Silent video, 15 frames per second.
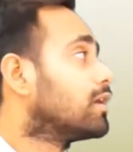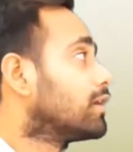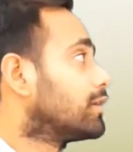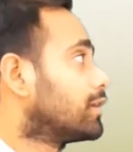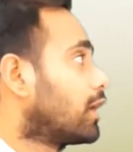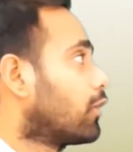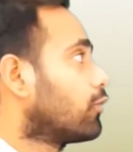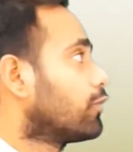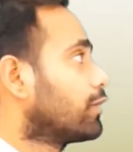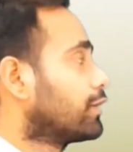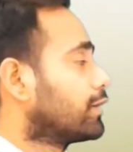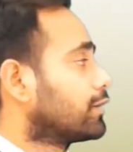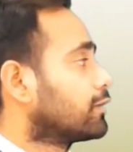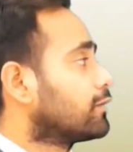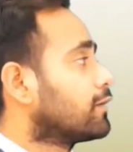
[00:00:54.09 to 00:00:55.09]
Now
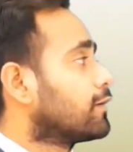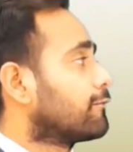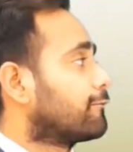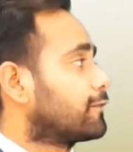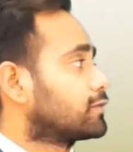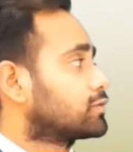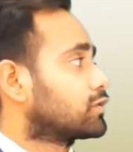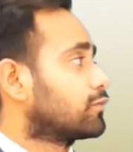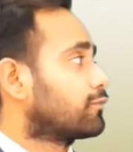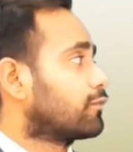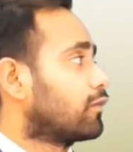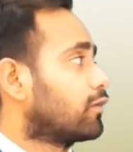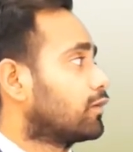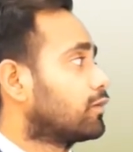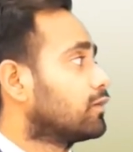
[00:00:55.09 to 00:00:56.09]
here first of
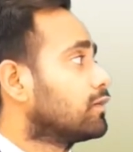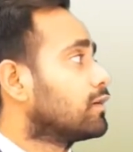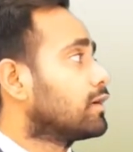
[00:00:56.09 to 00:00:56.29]
all